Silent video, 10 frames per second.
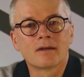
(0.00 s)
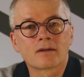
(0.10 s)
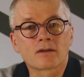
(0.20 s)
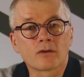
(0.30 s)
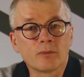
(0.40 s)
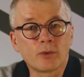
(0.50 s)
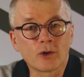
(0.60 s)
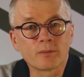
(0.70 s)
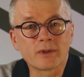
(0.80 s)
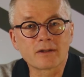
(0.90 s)
So the
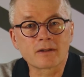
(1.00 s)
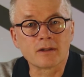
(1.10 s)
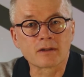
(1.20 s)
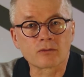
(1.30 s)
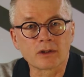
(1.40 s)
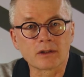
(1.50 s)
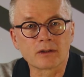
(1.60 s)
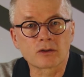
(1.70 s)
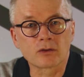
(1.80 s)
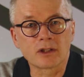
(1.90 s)
important piece is
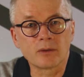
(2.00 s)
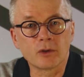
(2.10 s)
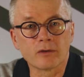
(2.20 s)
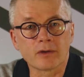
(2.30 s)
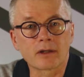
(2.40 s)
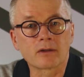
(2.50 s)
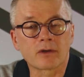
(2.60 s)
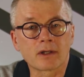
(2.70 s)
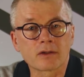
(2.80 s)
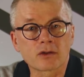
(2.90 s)
really to keep your
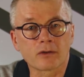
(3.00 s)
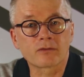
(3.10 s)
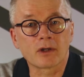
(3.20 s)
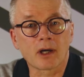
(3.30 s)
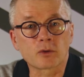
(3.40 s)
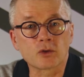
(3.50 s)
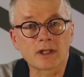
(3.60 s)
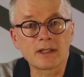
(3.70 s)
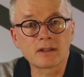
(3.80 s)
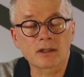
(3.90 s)
antivirus software up to
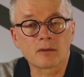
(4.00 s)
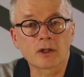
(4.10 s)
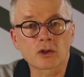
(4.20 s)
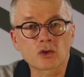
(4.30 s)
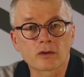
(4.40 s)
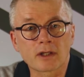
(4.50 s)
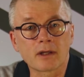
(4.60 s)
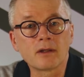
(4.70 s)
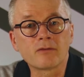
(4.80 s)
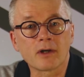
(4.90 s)
date and make sure that
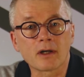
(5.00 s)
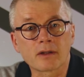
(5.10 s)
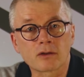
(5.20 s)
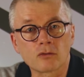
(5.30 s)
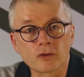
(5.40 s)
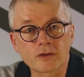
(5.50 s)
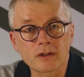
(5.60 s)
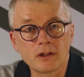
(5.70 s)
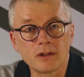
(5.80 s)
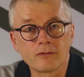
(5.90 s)
any file that you
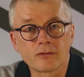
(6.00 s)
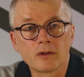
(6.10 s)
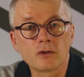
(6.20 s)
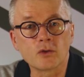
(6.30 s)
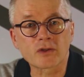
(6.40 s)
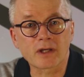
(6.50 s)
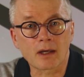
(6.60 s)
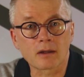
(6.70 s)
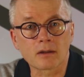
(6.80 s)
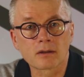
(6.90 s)
receive, you
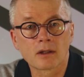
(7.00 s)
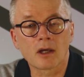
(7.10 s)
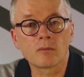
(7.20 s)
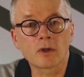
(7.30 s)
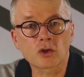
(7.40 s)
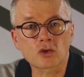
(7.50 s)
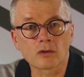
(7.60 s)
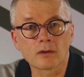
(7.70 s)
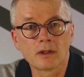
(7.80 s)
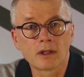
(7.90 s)
scan it and make
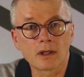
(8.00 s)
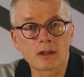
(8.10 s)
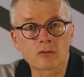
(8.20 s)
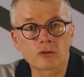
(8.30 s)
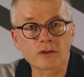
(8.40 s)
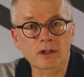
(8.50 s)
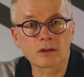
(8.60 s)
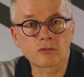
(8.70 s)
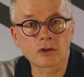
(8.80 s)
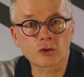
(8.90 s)
sure it
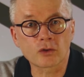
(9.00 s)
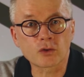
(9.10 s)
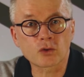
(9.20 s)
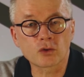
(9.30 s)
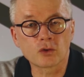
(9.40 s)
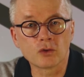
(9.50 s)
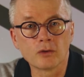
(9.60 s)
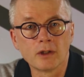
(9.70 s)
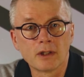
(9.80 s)
returns to you,